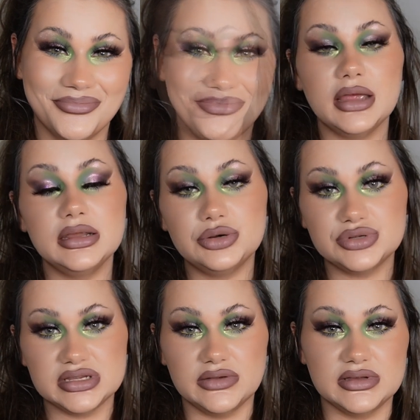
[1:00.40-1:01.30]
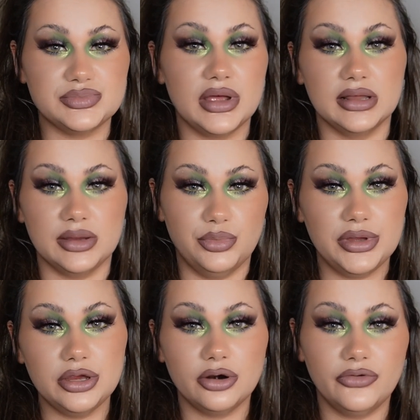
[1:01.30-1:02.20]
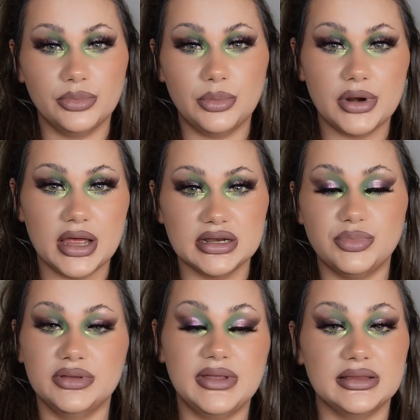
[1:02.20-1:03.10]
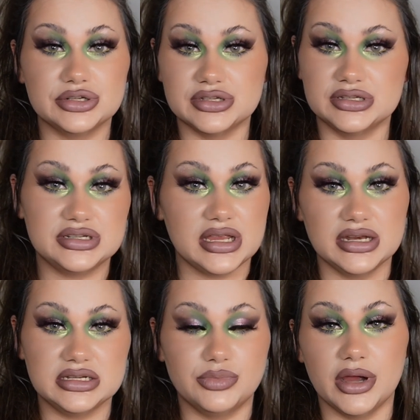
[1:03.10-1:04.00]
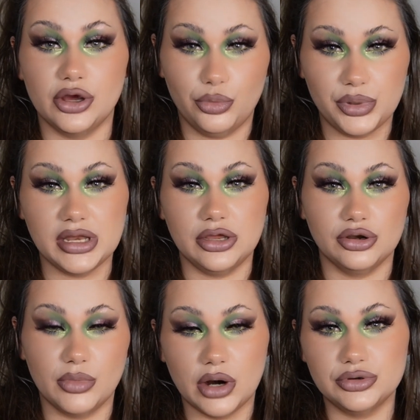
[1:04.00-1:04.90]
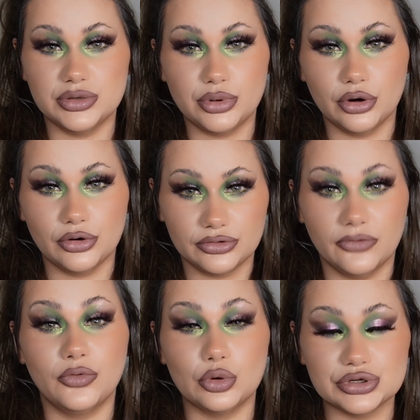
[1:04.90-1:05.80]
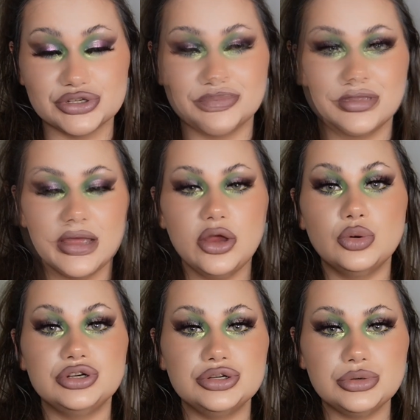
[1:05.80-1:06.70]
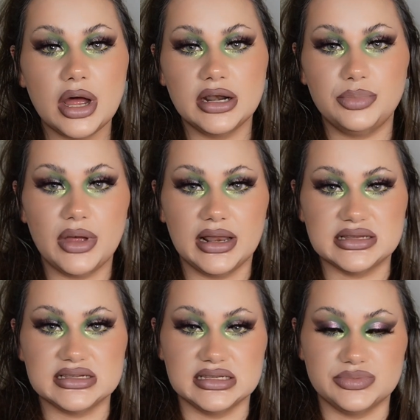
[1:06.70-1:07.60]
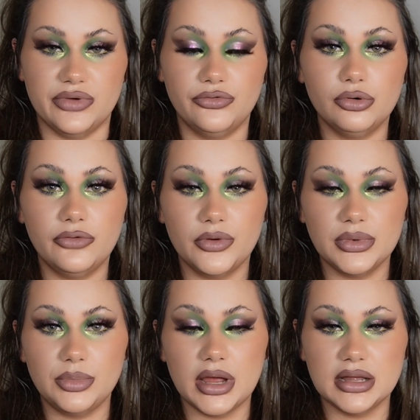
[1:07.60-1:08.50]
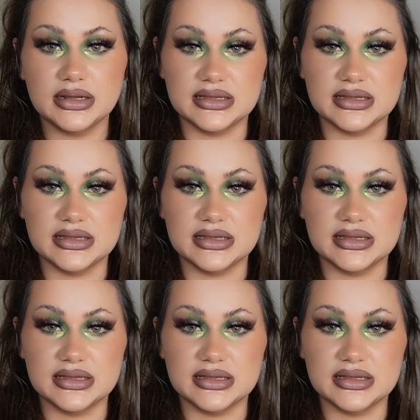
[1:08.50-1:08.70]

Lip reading: I did receive this palette in PR from the brand, but that doesn't change my opinion about the product, of course. I own 2 other palettes since before from the brand.